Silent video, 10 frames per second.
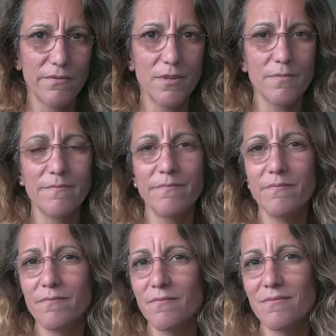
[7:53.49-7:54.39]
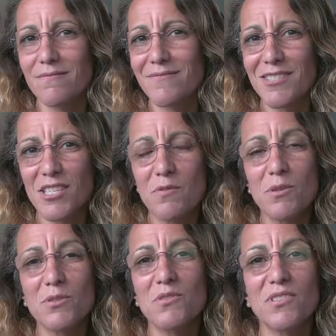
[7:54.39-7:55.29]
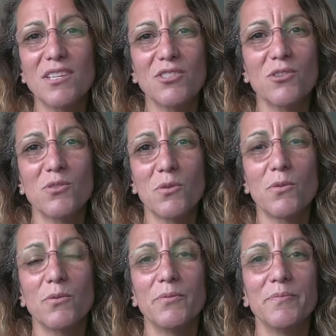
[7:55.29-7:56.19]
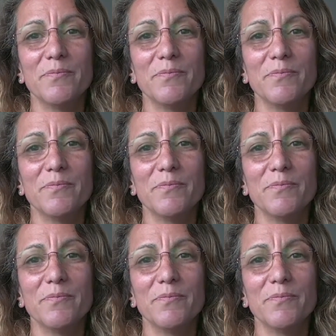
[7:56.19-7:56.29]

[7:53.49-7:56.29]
from 0 to 6 years old.